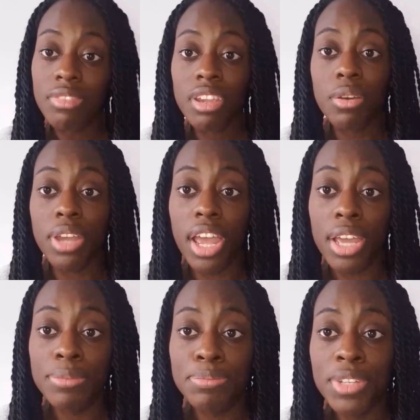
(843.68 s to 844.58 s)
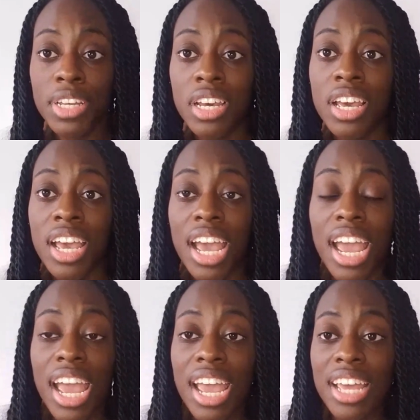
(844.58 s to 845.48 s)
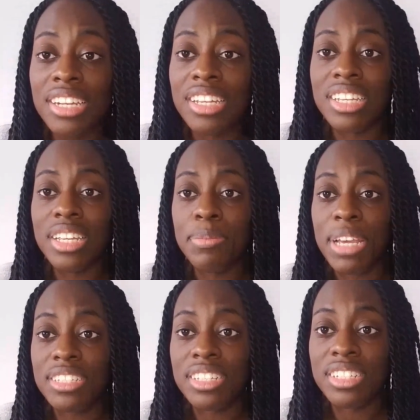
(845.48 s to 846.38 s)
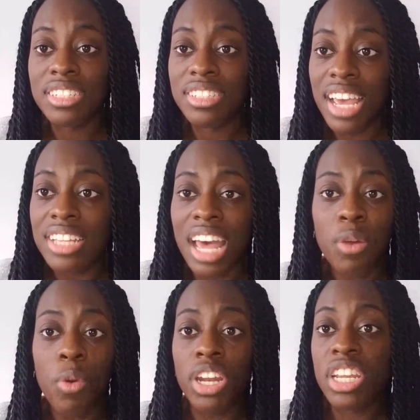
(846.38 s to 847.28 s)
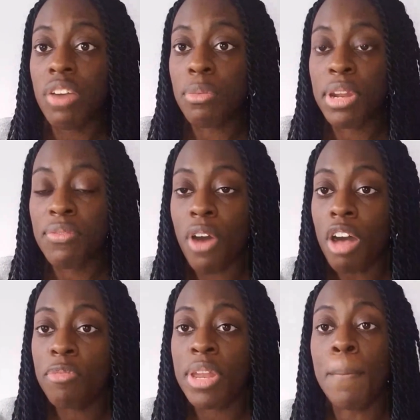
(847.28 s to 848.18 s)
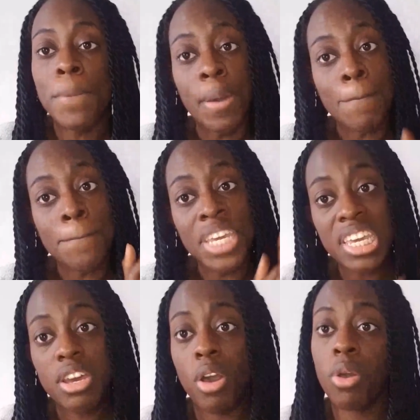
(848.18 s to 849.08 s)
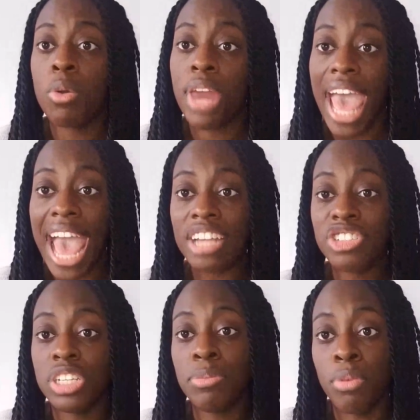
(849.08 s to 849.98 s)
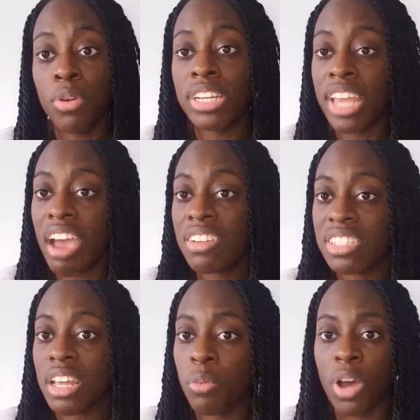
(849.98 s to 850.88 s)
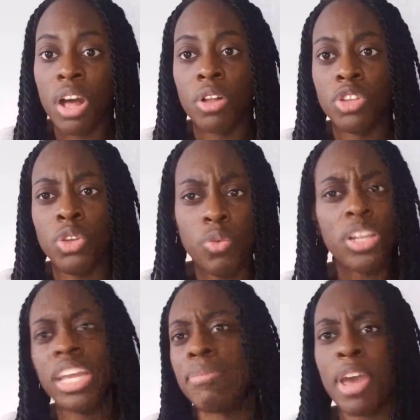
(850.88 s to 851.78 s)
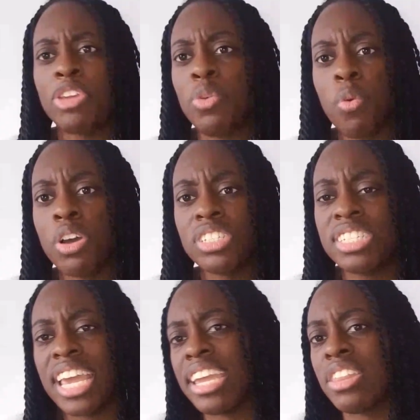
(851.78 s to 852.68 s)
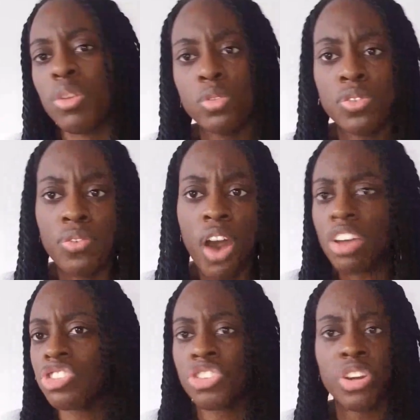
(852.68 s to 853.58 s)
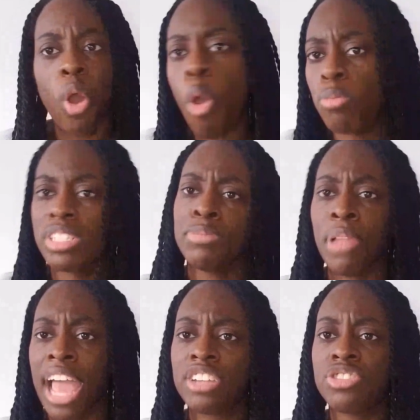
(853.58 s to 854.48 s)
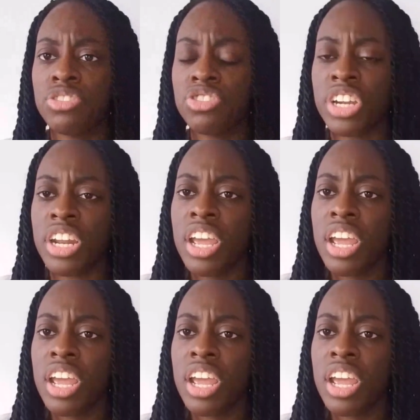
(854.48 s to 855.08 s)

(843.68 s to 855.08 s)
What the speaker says: Okay? And he basically says, I don't want any government involvement, but B Code actually broke it down and said, well, you claim that you want to take in those foster and homeless black children.